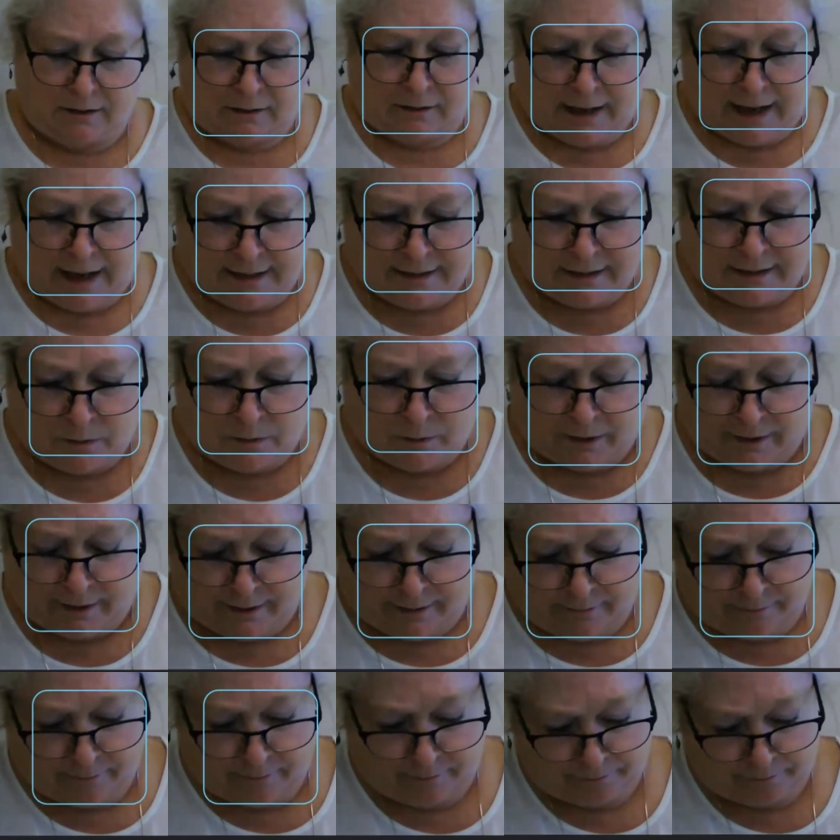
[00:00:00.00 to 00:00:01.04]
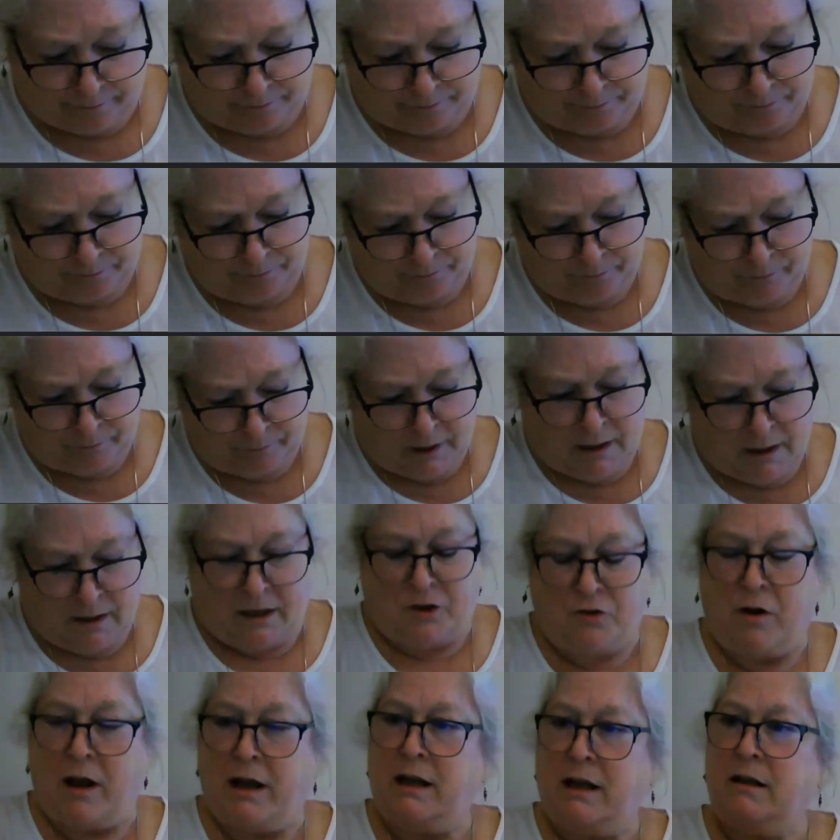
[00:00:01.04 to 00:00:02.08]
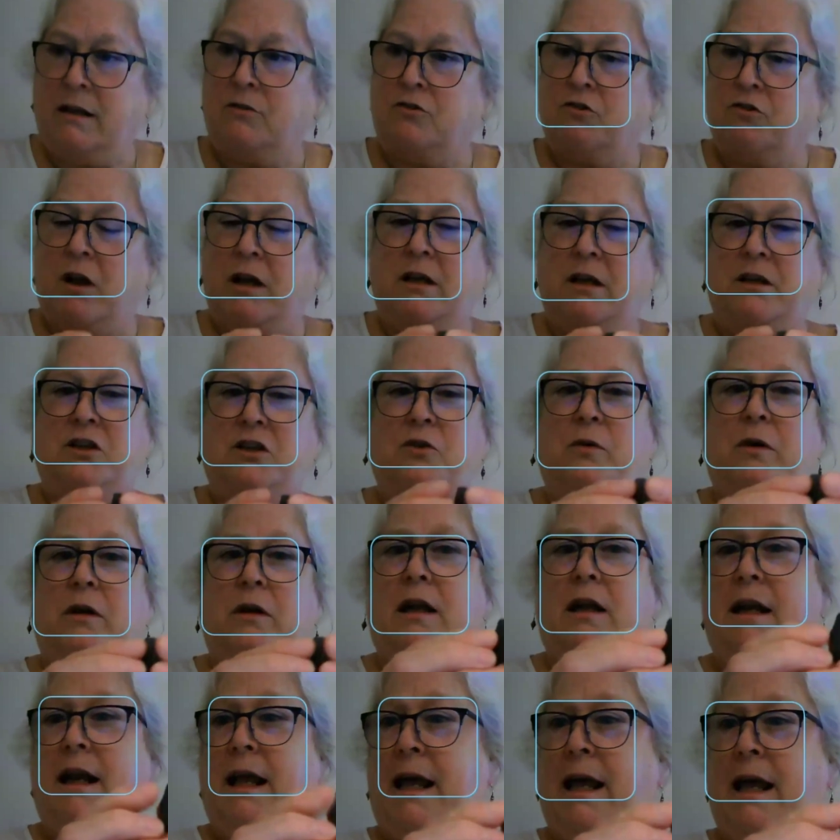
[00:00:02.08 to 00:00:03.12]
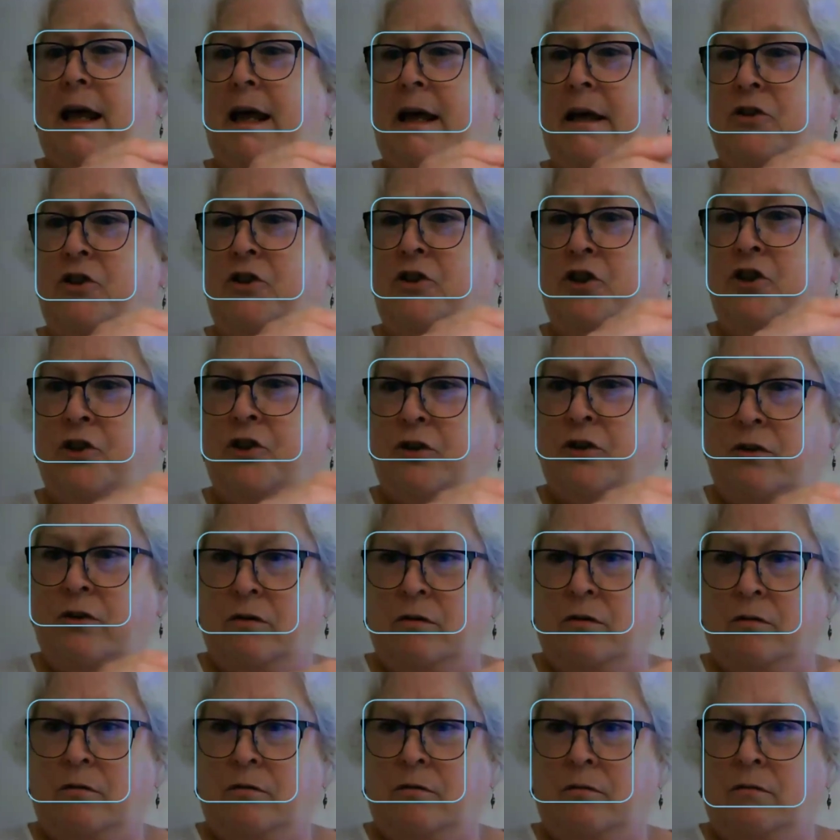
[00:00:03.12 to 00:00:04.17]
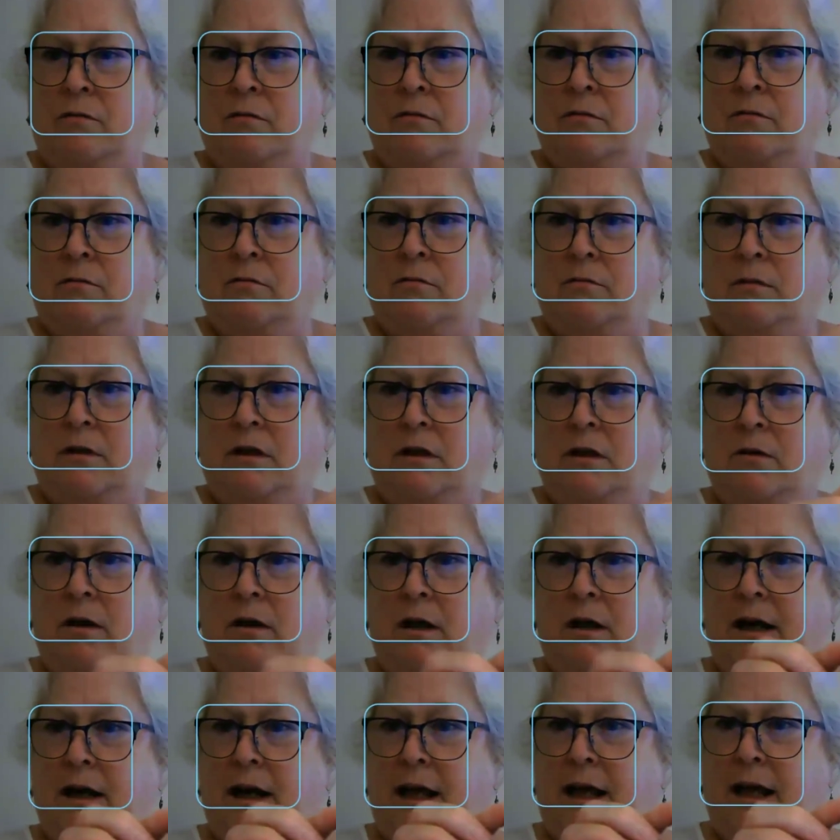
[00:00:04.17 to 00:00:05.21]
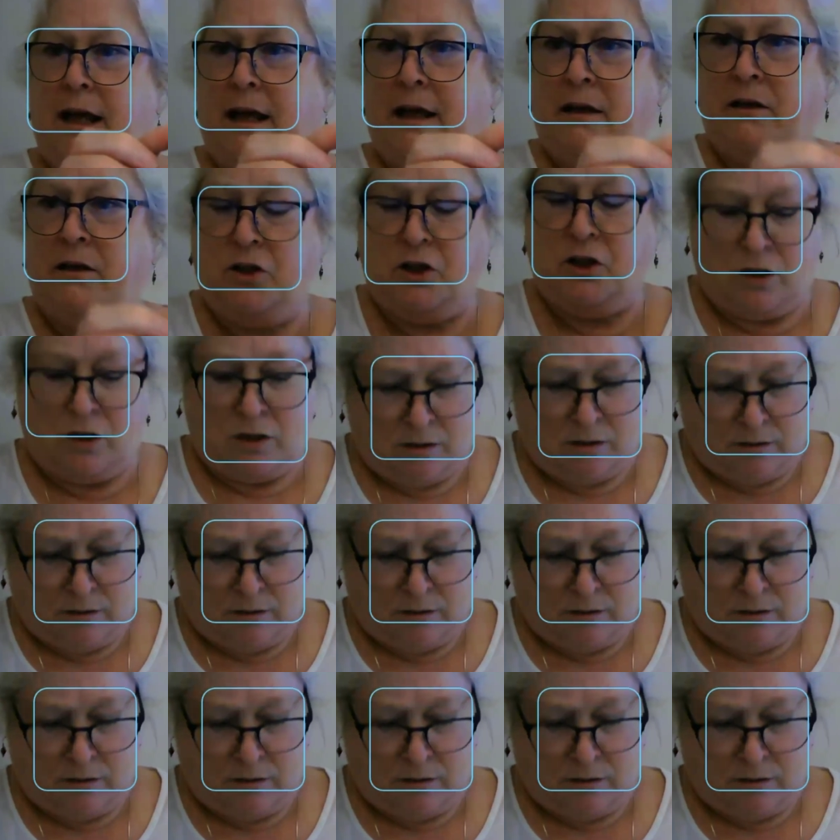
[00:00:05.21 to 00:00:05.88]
glass with it. And try to do it on an edge, on an edge